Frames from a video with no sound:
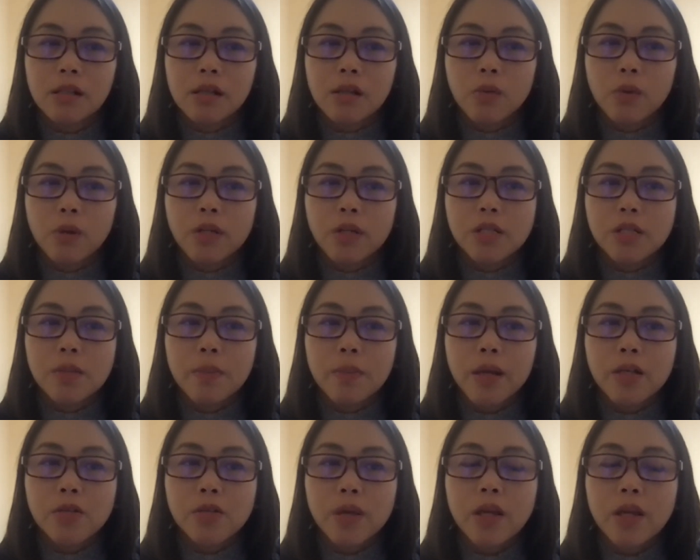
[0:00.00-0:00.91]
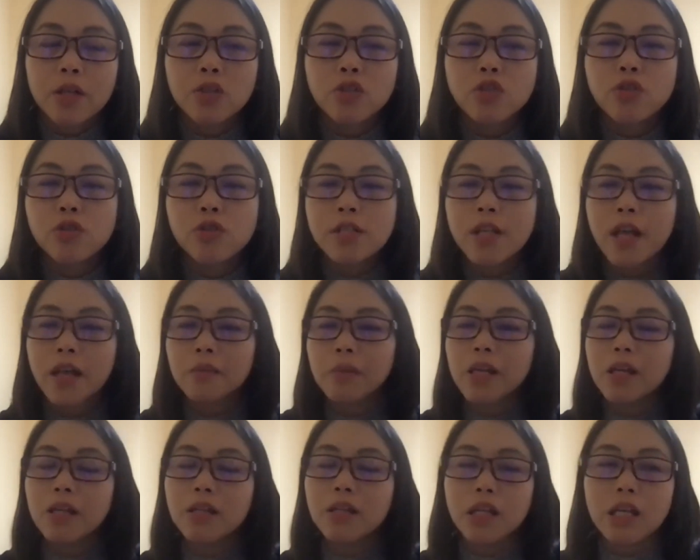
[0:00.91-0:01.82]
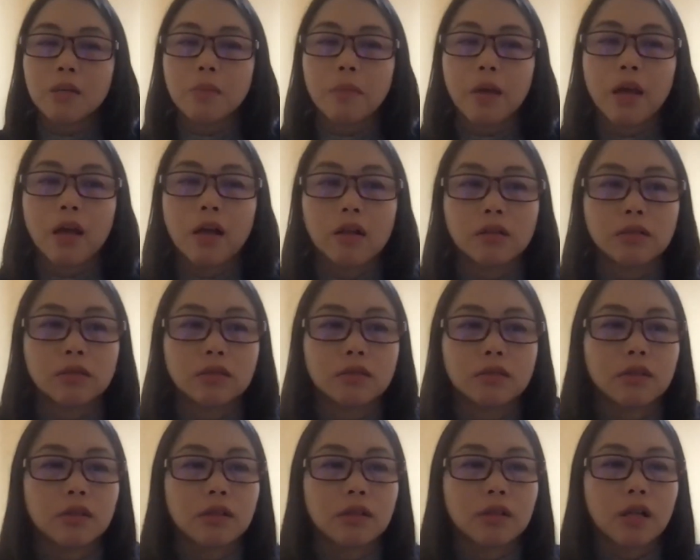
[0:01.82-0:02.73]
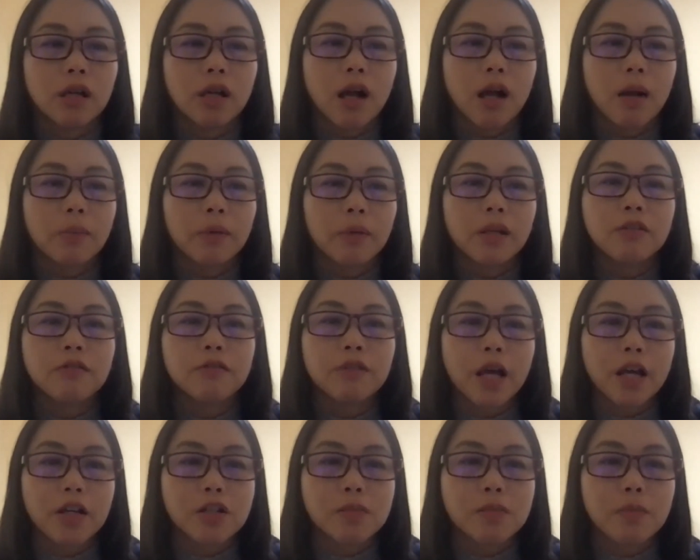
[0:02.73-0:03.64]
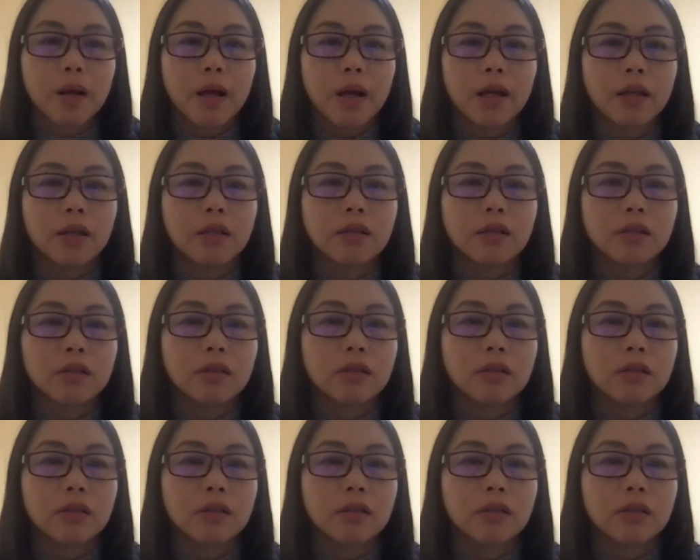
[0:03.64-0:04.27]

what is the best way? Could you send me an email? I'm going to flash my